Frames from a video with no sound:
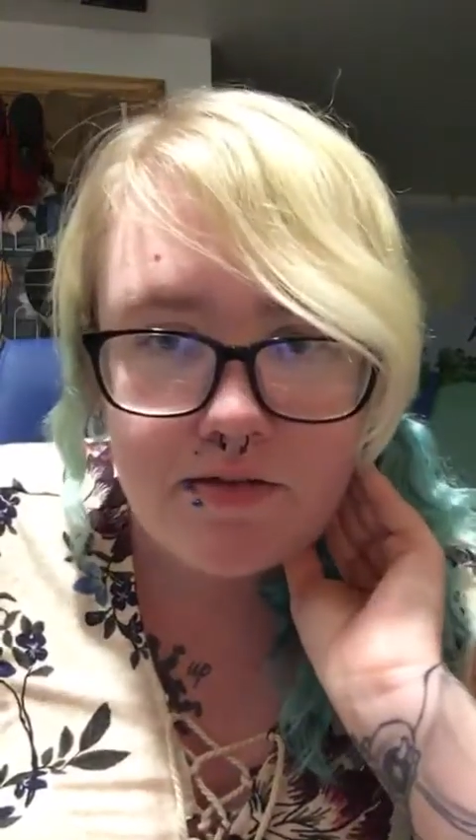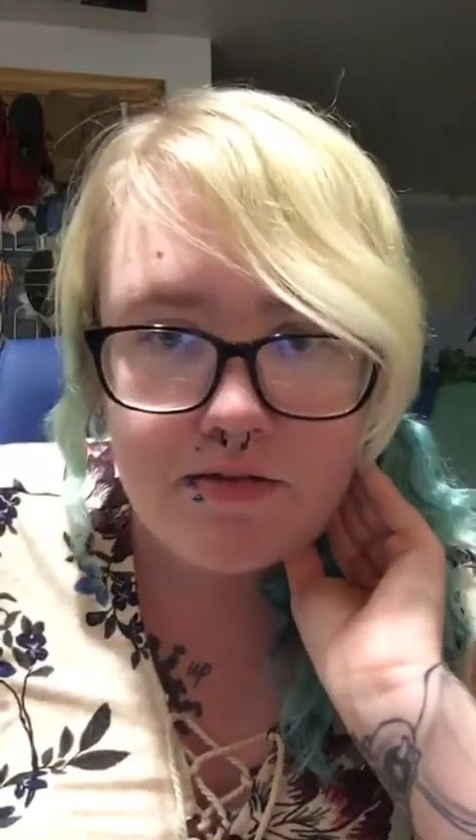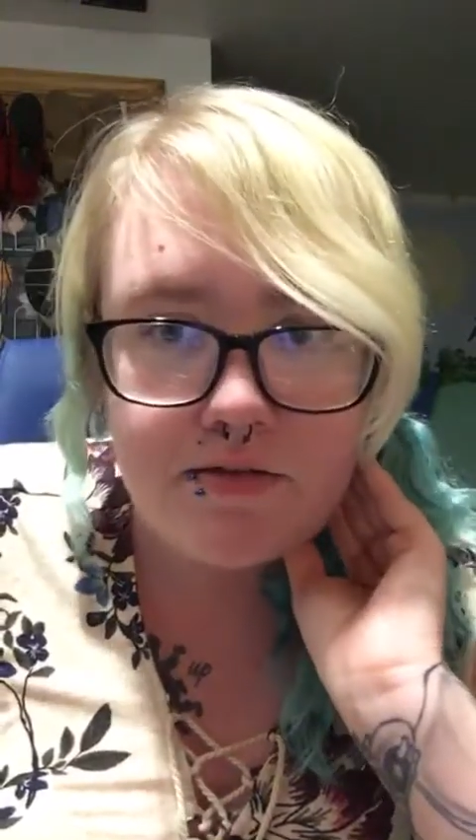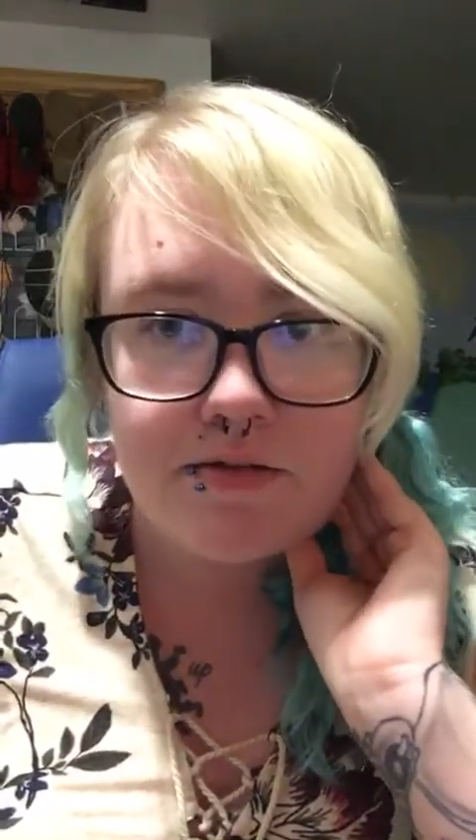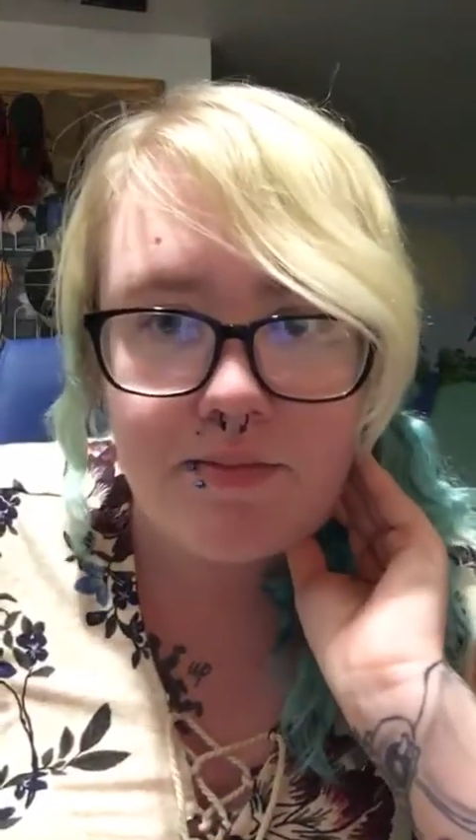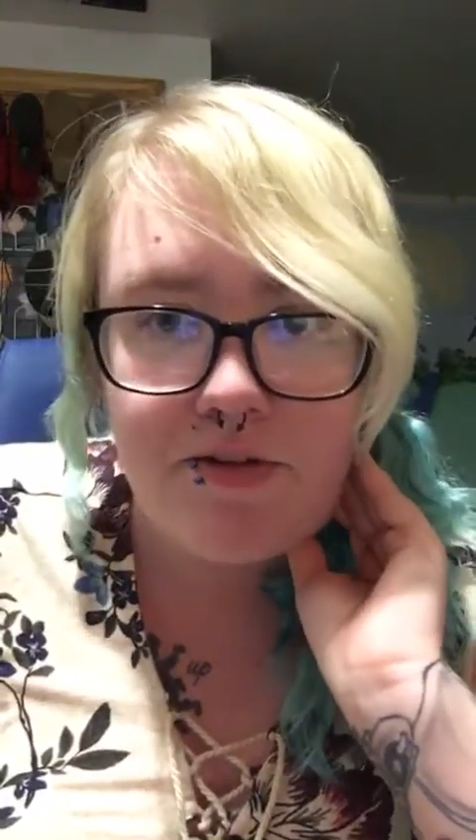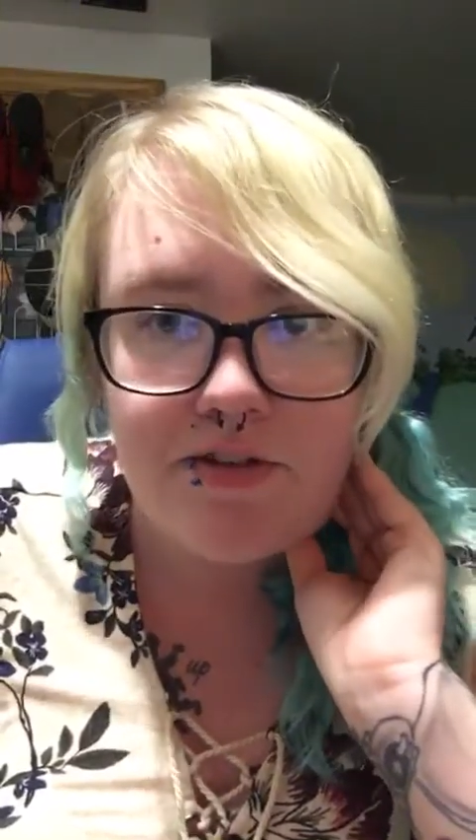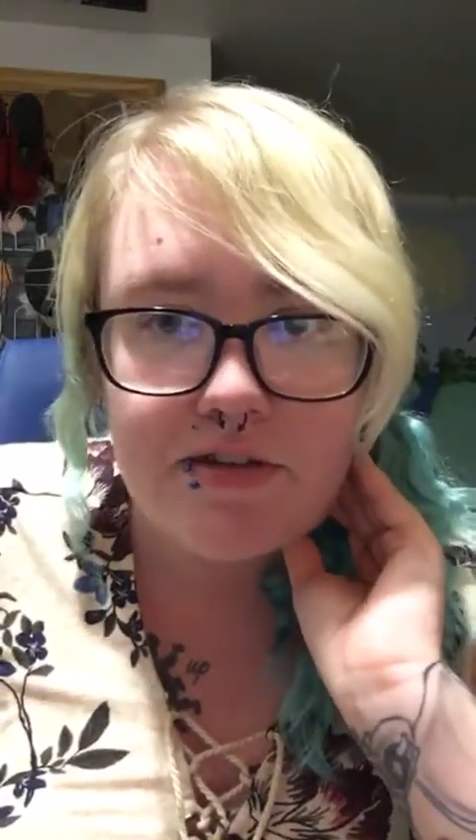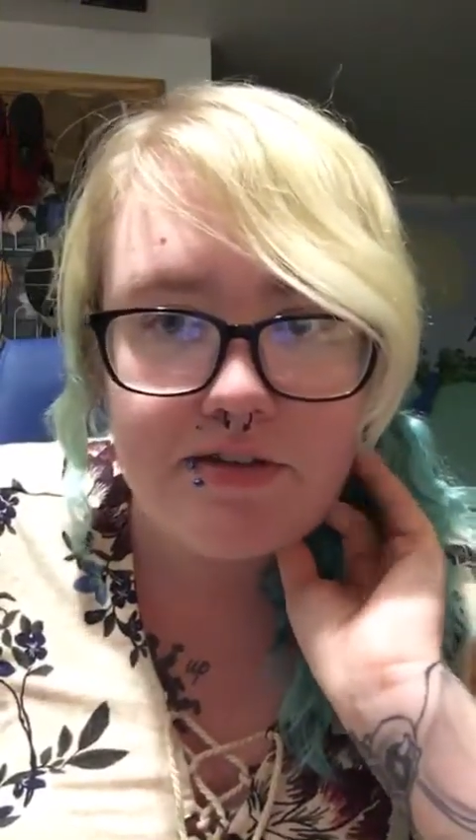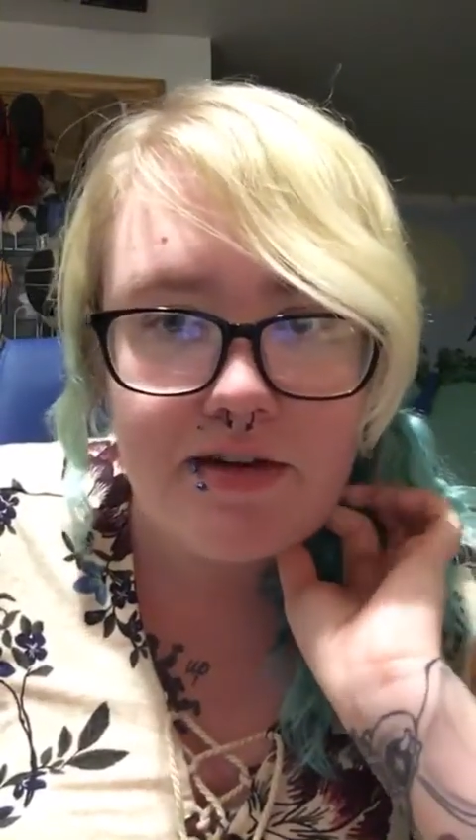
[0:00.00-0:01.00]
my
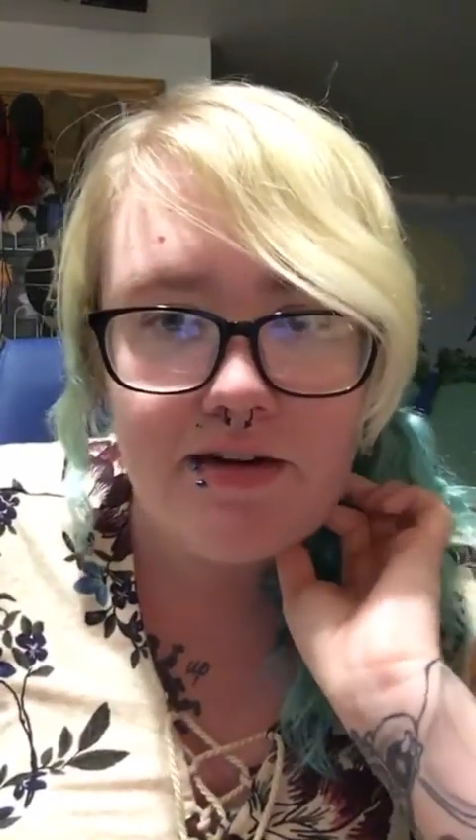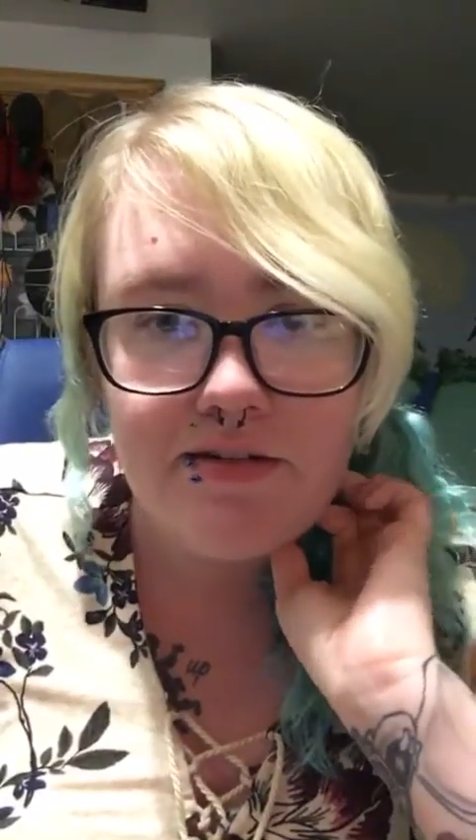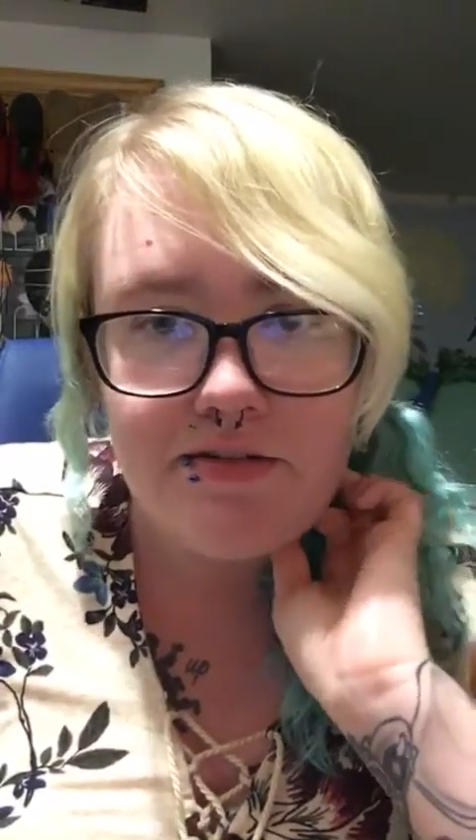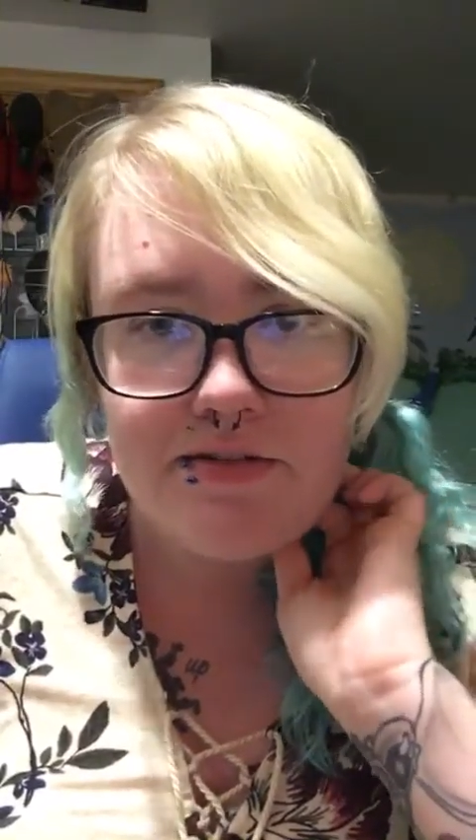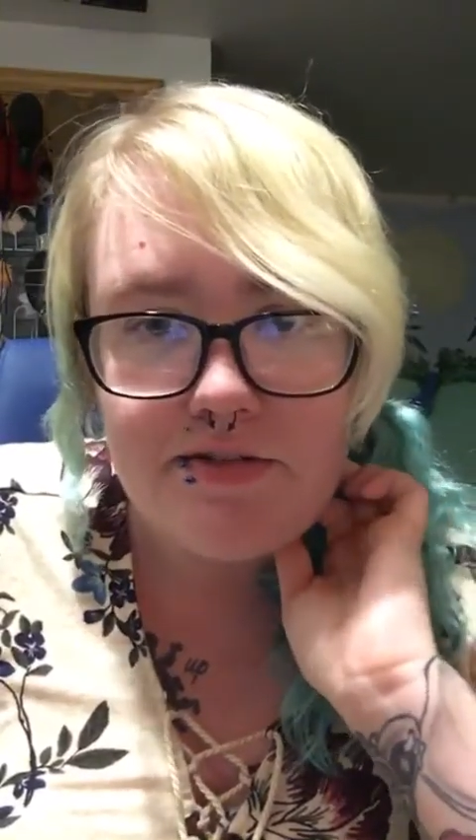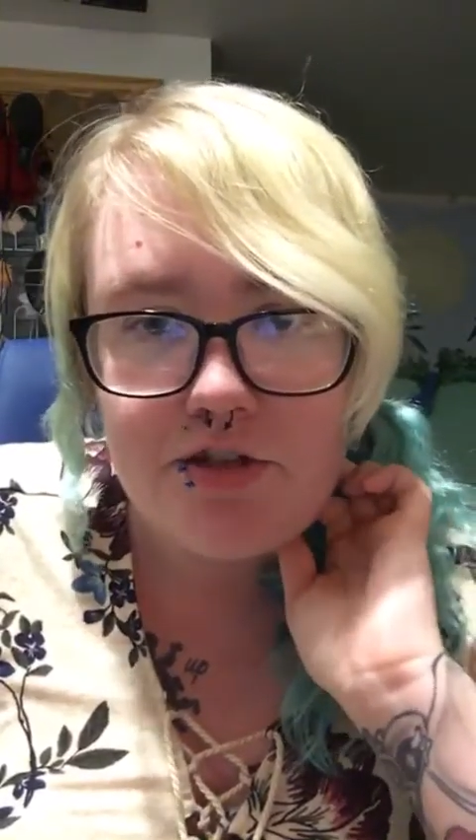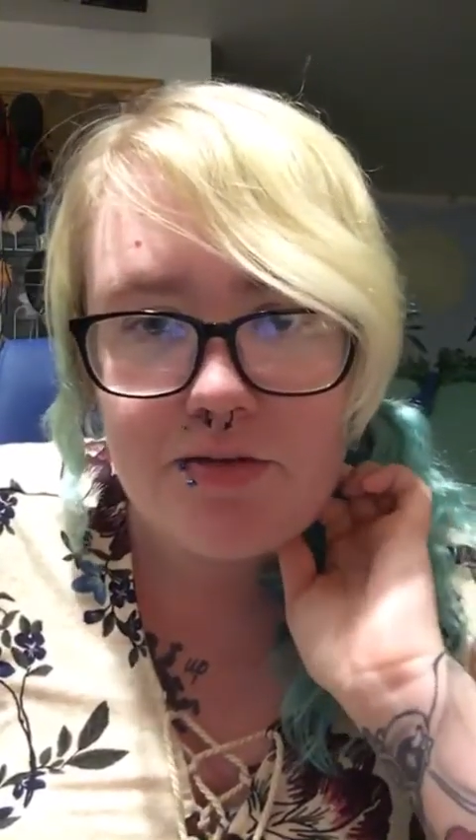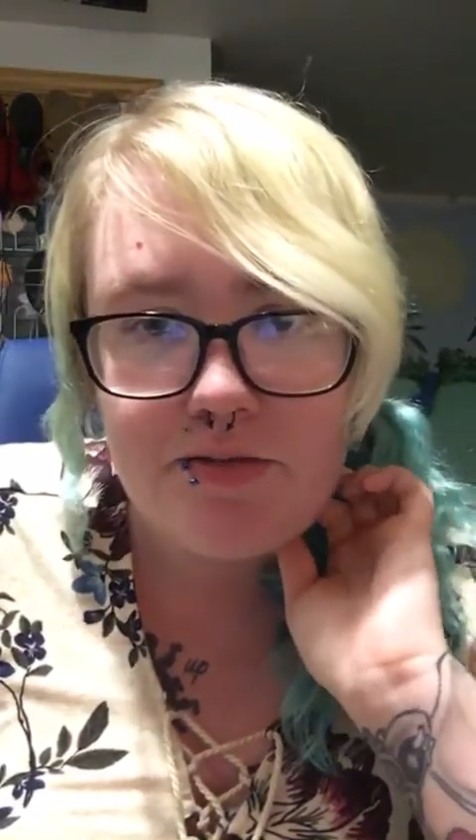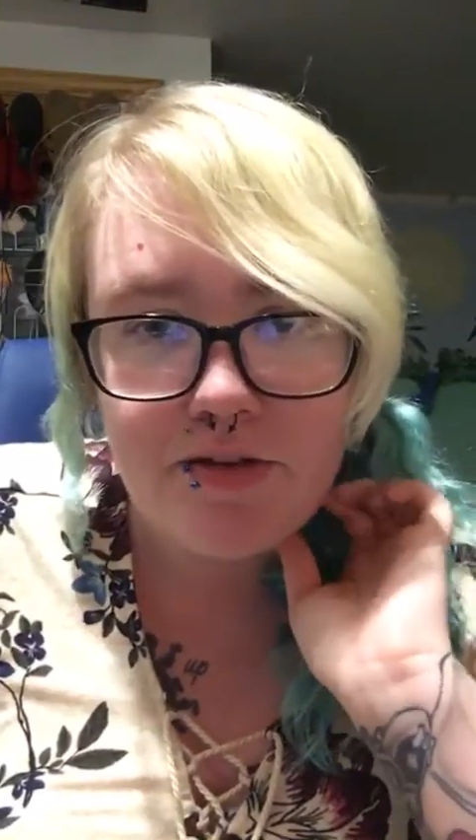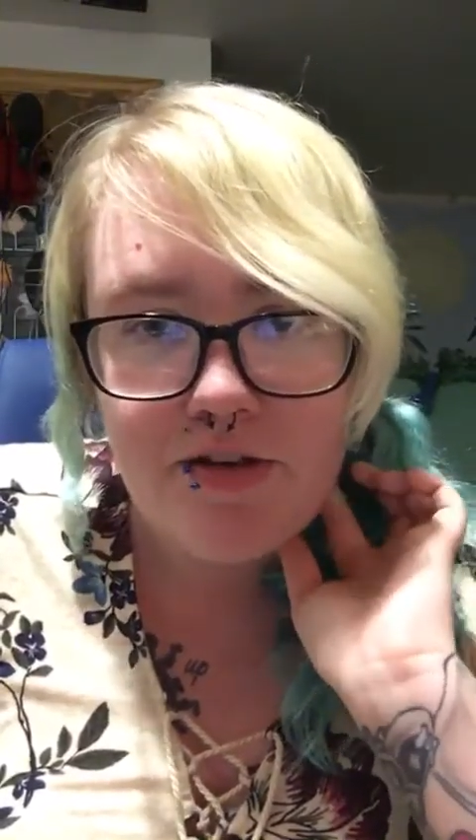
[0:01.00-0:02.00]
friend's house is in Germany.